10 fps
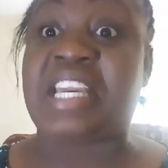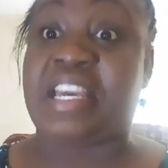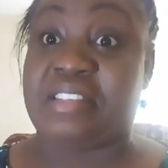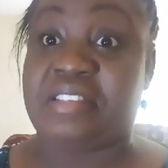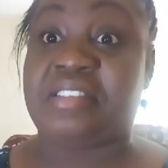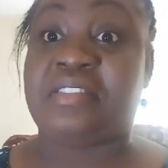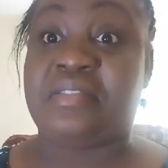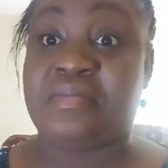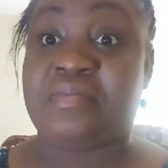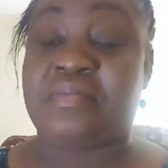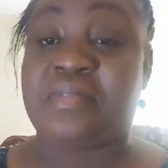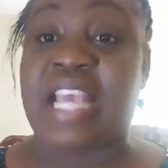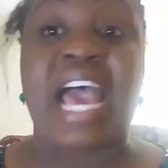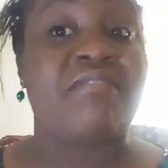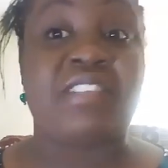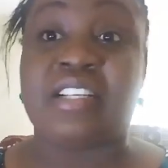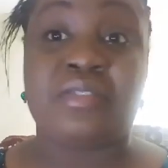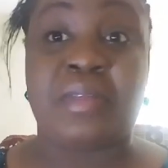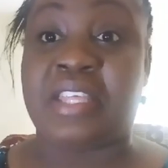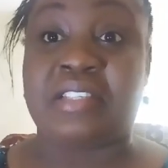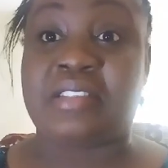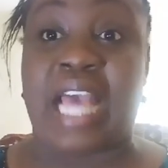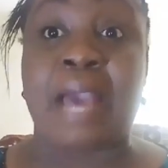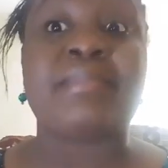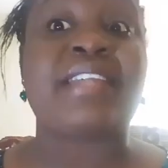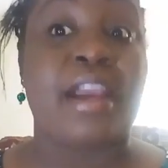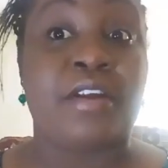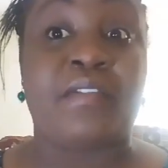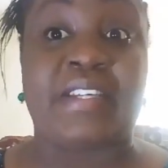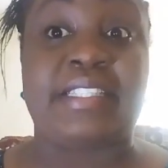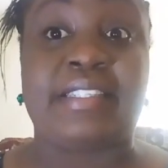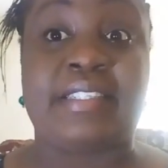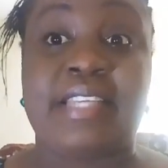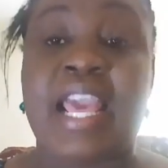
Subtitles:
Yes, I've dealt with it. I'm tired of it.